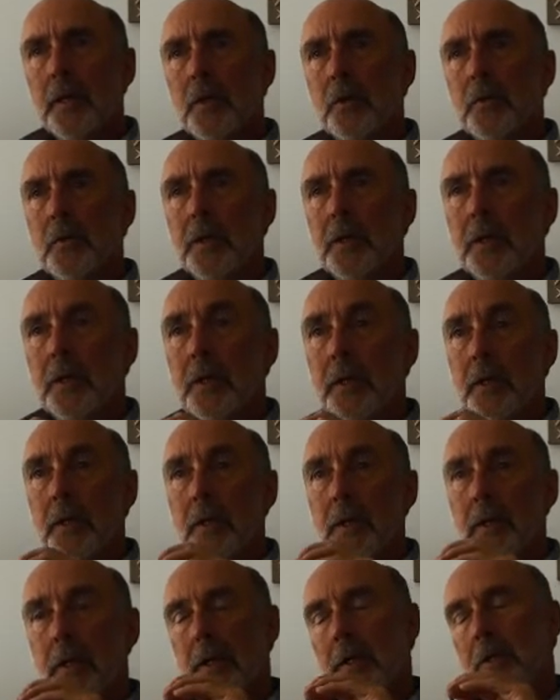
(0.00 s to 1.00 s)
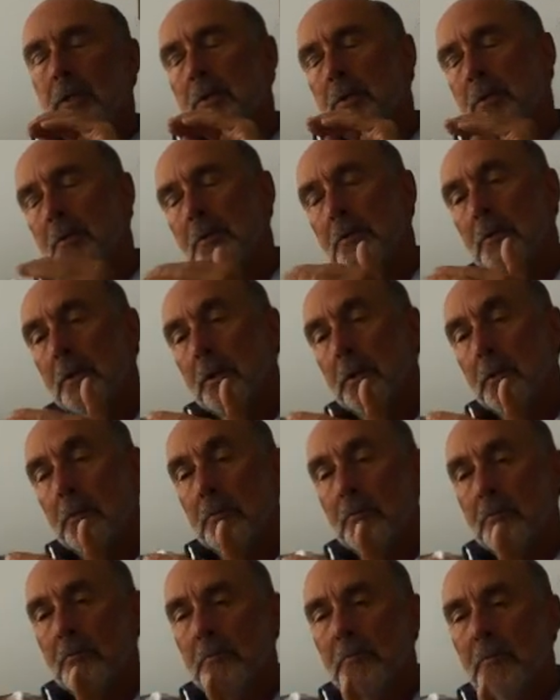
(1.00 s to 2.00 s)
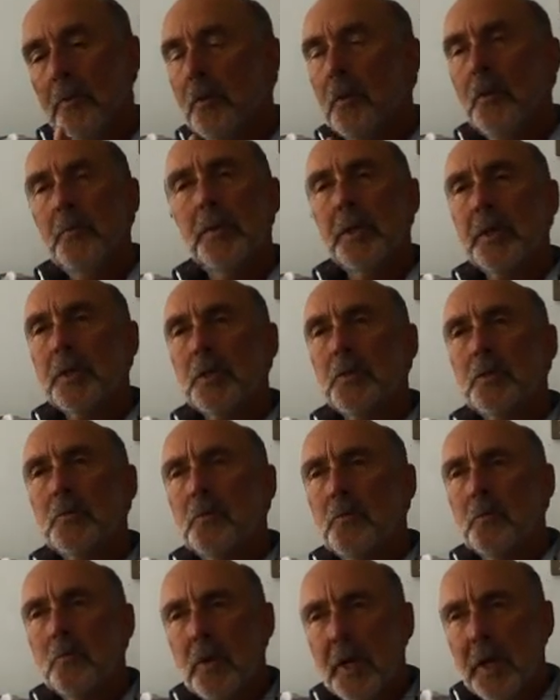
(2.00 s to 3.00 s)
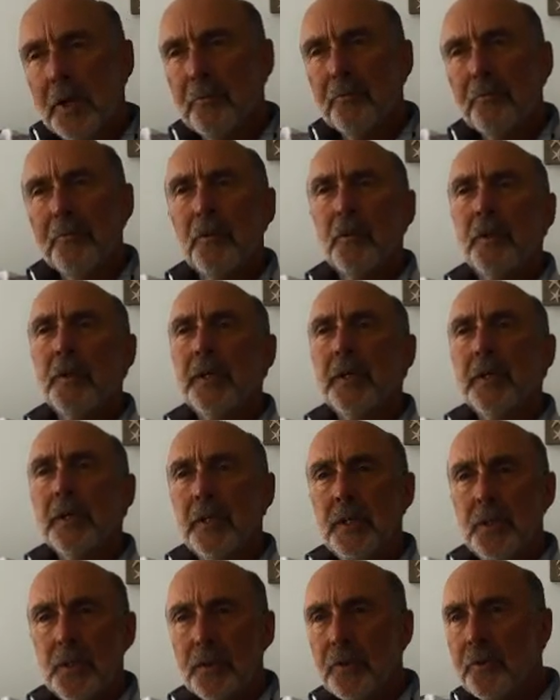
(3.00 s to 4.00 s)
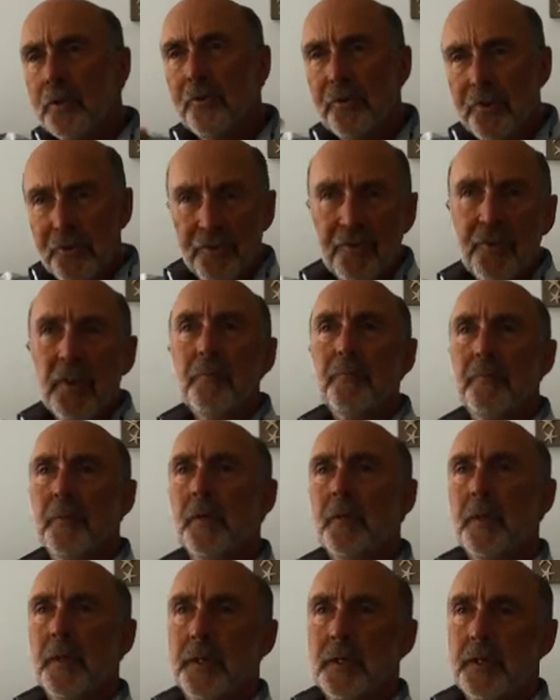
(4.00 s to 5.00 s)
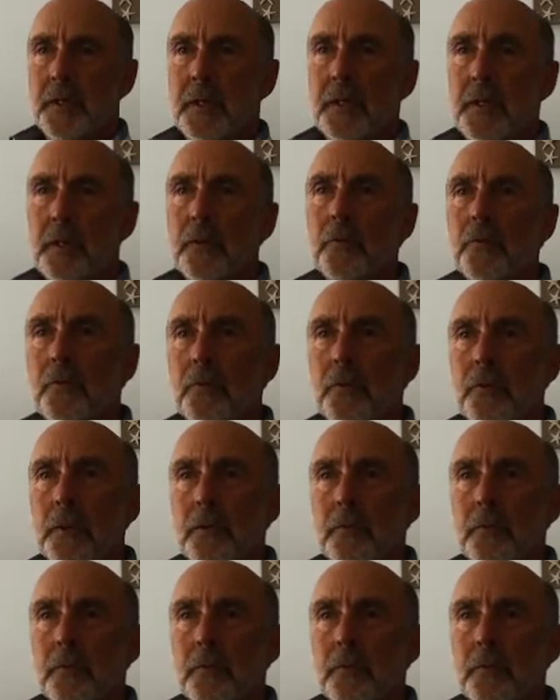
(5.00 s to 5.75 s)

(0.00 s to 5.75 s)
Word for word: going and to very much ratify each little step that they take along